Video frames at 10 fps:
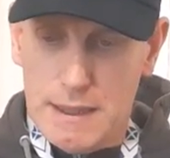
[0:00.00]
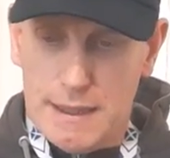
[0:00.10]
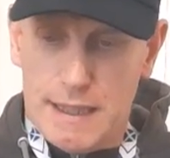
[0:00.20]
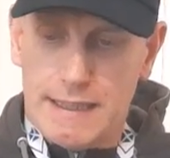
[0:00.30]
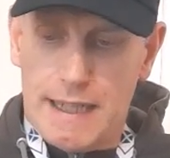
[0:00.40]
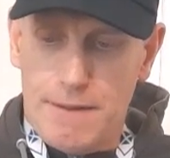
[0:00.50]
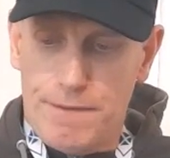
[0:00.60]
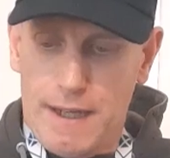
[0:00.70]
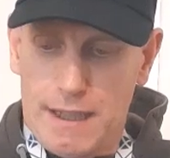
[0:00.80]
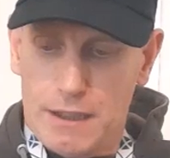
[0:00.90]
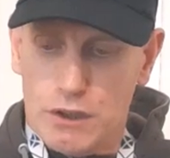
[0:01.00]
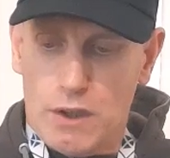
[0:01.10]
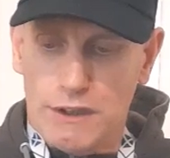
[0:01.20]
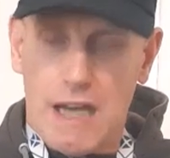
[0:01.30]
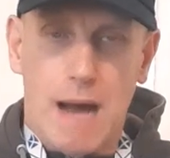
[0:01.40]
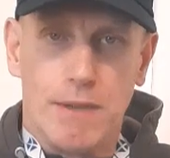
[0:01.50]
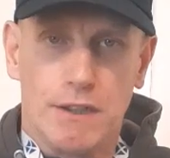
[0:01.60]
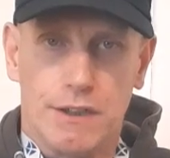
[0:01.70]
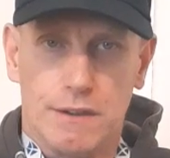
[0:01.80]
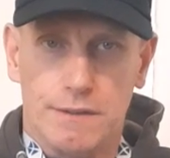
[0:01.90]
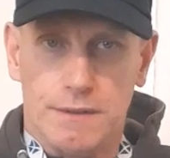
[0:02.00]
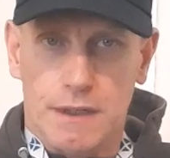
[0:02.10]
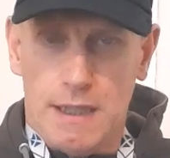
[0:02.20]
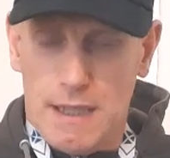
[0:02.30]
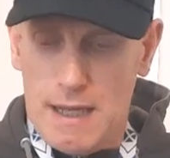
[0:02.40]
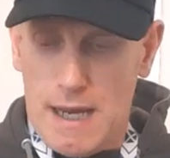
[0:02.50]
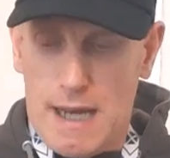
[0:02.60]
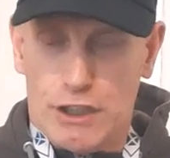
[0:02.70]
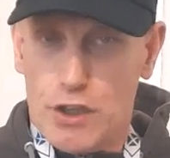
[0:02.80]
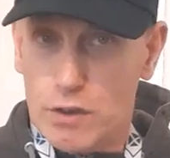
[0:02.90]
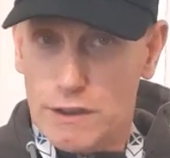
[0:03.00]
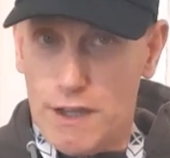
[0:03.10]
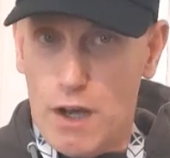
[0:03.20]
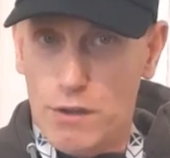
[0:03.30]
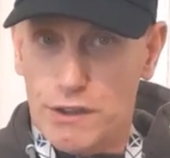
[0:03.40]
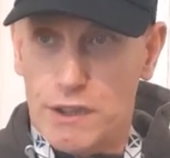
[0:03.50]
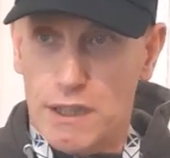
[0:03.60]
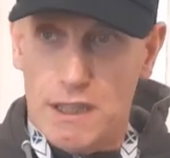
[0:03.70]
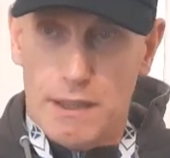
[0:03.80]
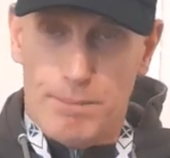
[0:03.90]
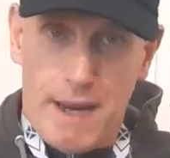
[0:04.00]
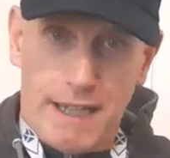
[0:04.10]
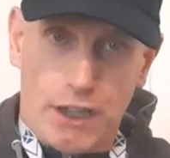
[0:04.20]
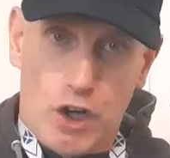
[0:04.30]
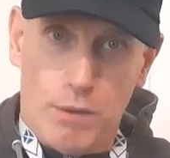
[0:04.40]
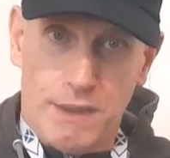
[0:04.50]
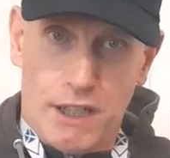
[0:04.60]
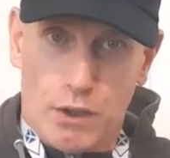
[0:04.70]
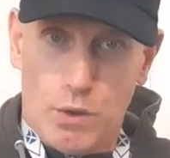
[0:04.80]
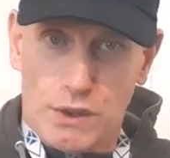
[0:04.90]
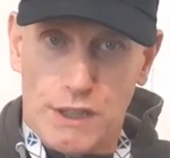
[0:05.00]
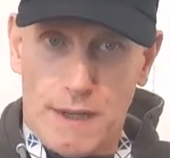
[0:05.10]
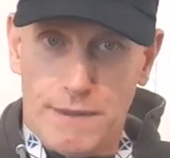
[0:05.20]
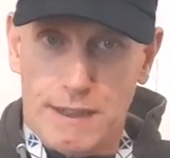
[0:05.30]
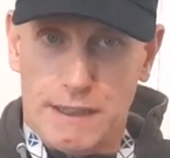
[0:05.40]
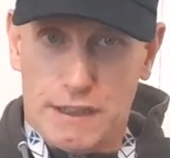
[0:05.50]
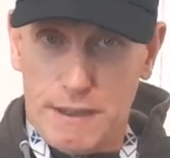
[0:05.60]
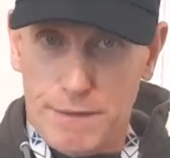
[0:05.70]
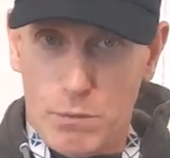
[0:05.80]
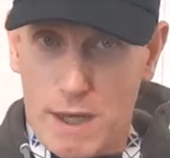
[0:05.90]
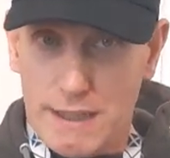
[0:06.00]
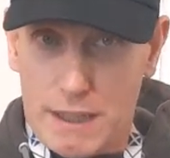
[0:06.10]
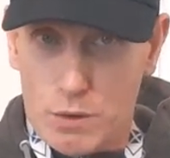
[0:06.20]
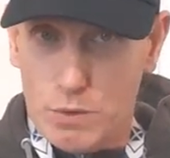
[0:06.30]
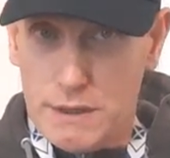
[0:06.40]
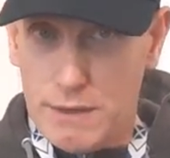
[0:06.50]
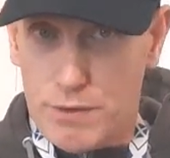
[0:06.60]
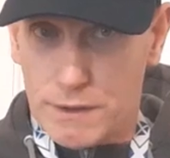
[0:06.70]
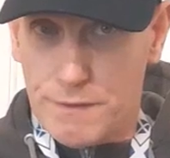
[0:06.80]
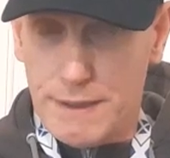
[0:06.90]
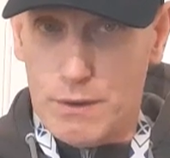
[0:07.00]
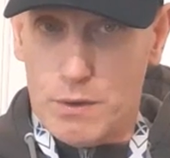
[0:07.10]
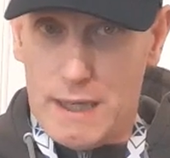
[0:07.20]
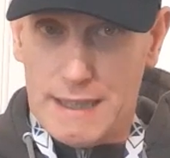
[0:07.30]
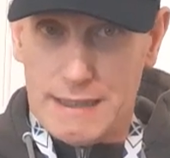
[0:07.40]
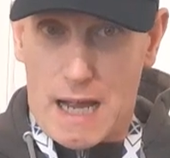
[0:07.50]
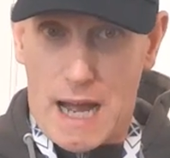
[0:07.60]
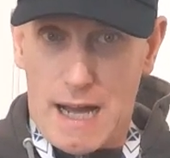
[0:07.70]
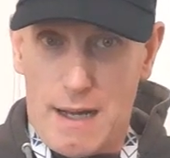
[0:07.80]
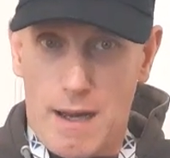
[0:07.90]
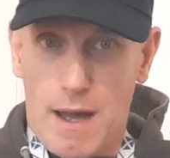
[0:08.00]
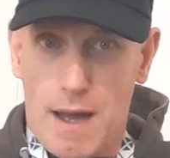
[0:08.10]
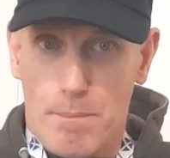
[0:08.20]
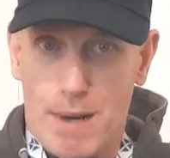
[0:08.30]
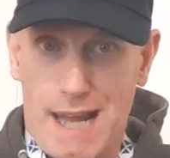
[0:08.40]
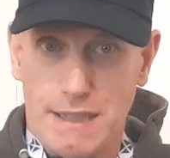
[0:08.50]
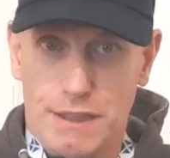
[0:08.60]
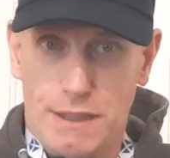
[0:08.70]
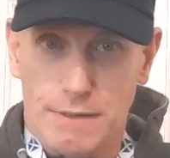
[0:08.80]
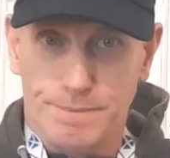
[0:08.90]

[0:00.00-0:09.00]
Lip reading: And this came from Sean Chalmers in Salton House, the parent company of the court services, because everyone, as I told you in the first video, is a branch.